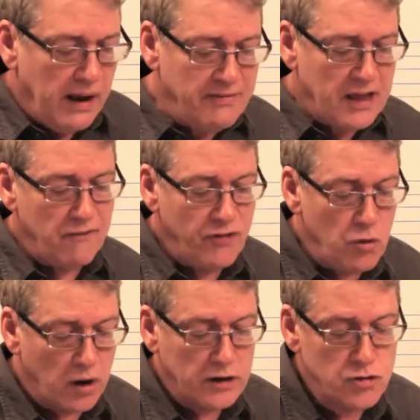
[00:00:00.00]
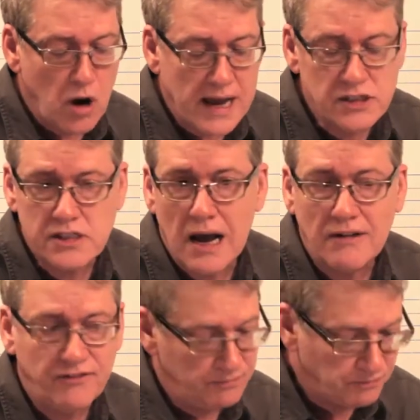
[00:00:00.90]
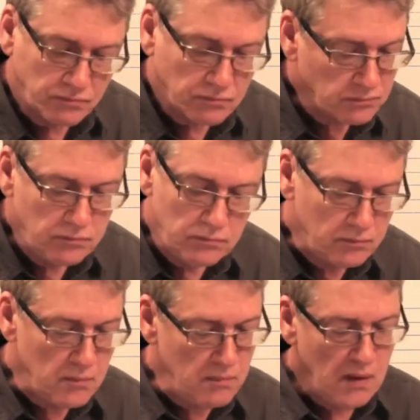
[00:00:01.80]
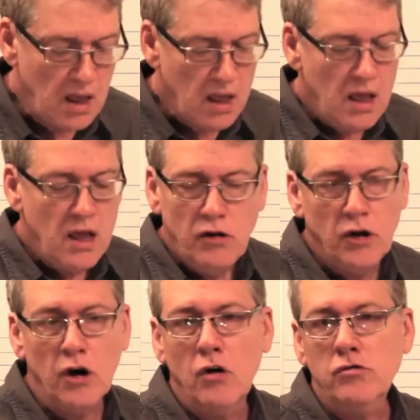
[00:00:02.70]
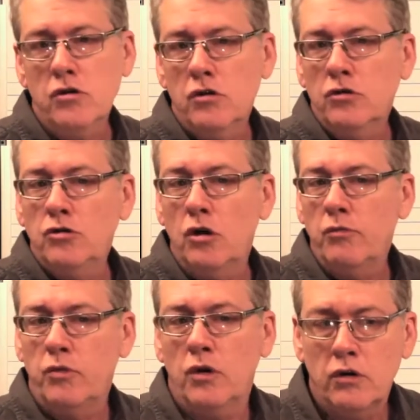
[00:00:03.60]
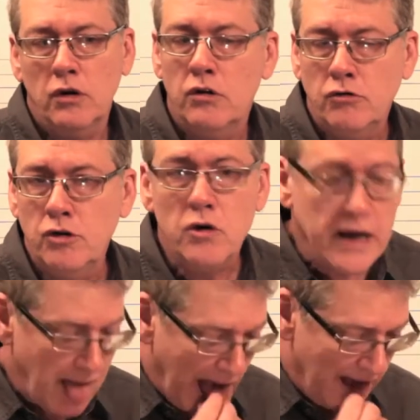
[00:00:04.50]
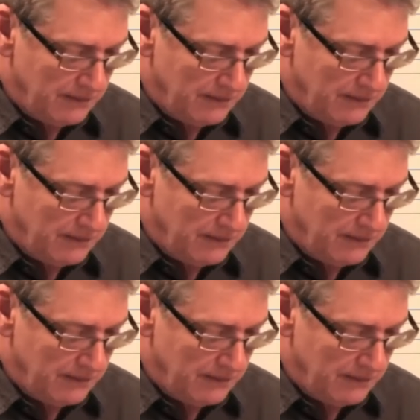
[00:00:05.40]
And then if you want to try stuff, do it.